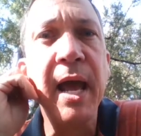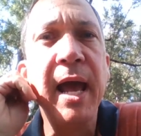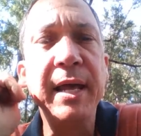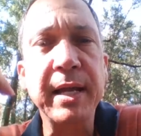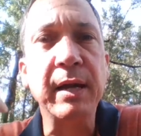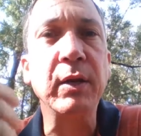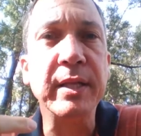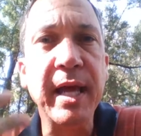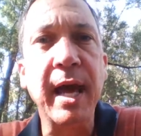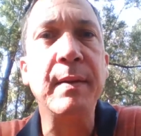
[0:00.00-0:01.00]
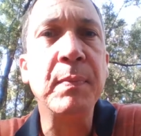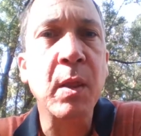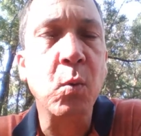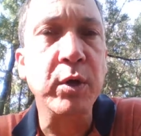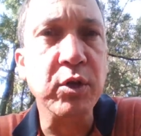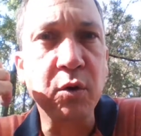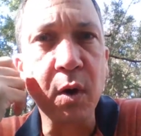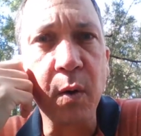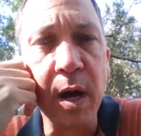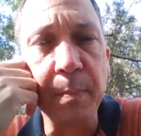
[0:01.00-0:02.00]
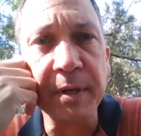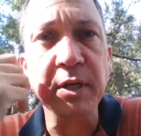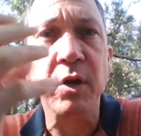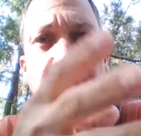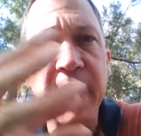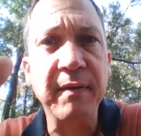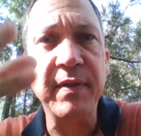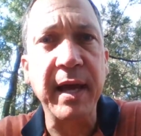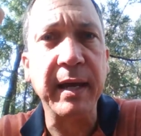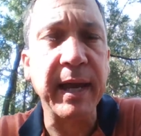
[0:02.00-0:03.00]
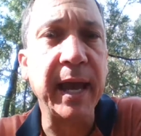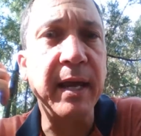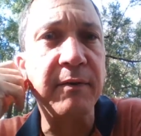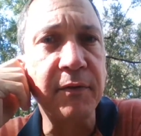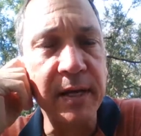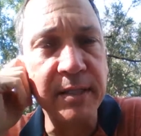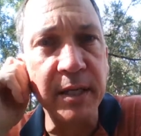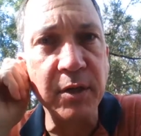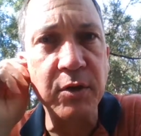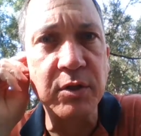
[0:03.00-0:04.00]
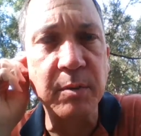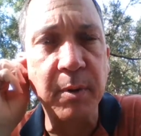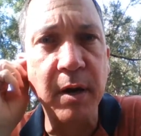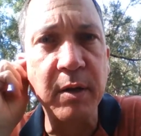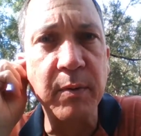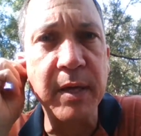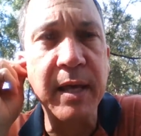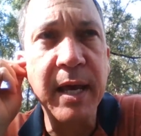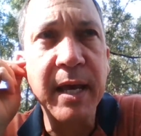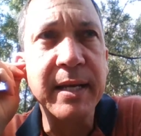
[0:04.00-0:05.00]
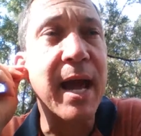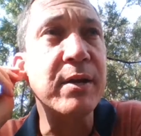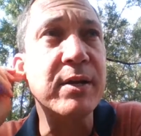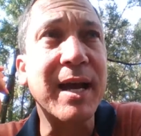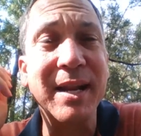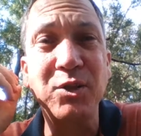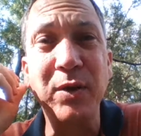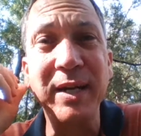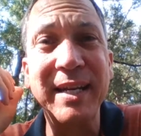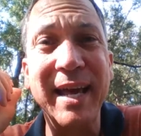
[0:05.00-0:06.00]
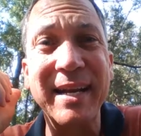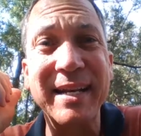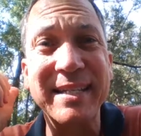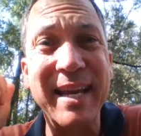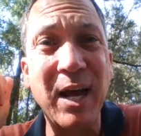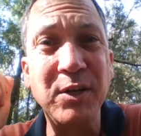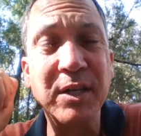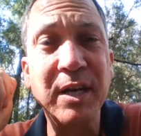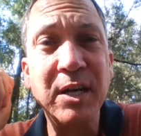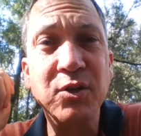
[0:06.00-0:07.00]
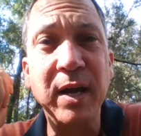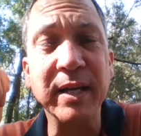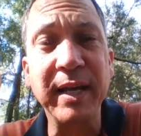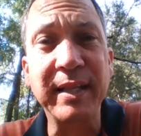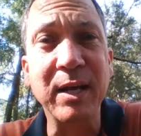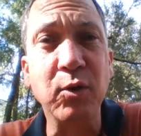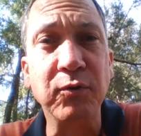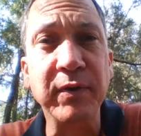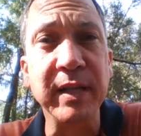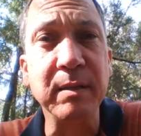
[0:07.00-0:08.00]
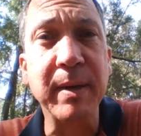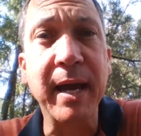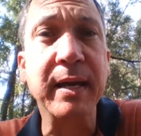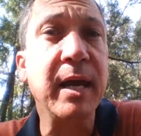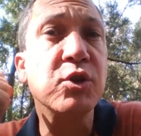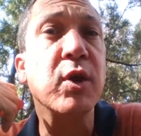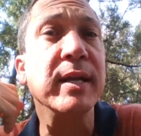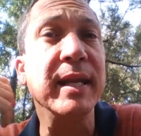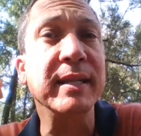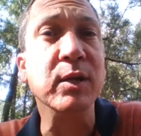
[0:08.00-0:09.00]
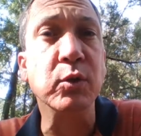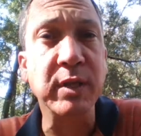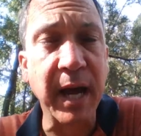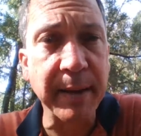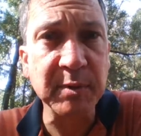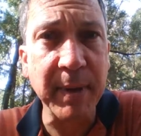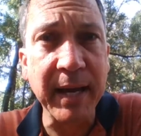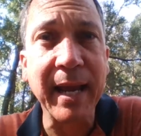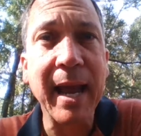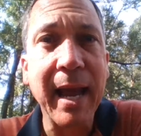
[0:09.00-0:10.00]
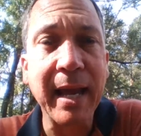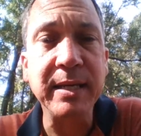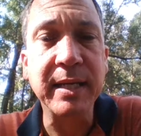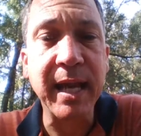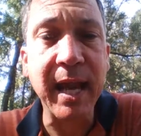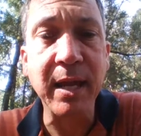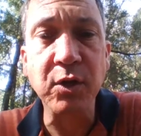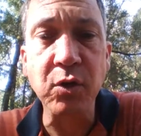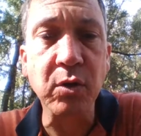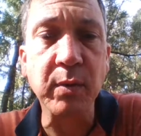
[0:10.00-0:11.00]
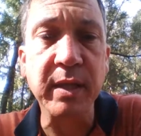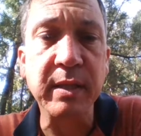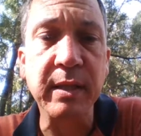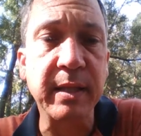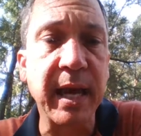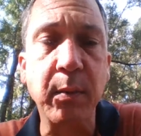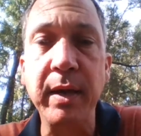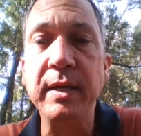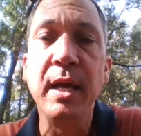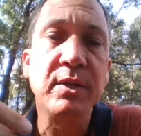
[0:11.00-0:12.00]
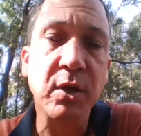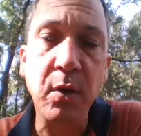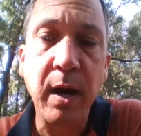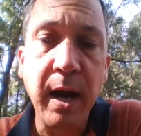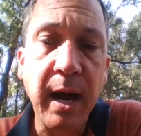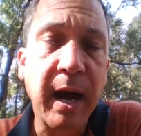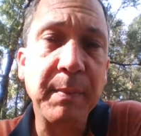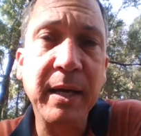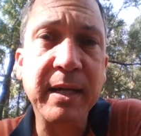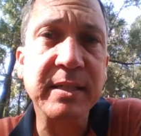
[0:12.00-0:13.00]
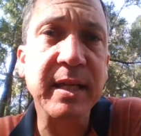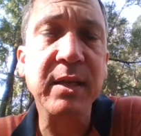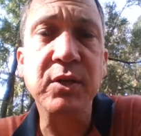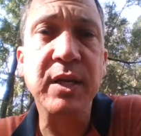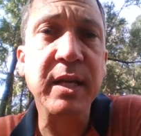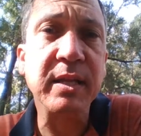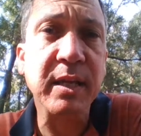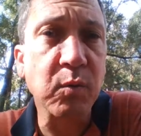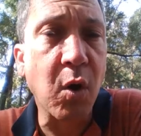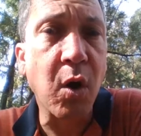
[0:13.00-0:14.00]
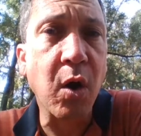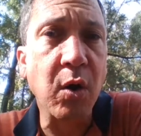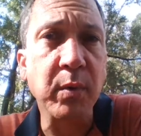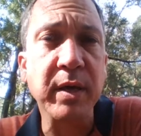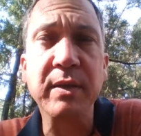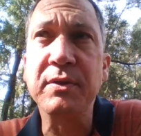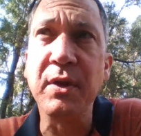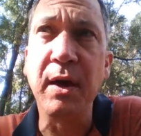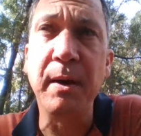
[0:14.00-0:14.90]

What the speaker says: And not only that, when you grow up and you don't have that gang of friends that you used to party with, now you're kind of drinking out of nostalgia, trying to get that old feeling back, trying to get the old times back, and you can't do it with that way. So I'm not going to say there's anything wrong with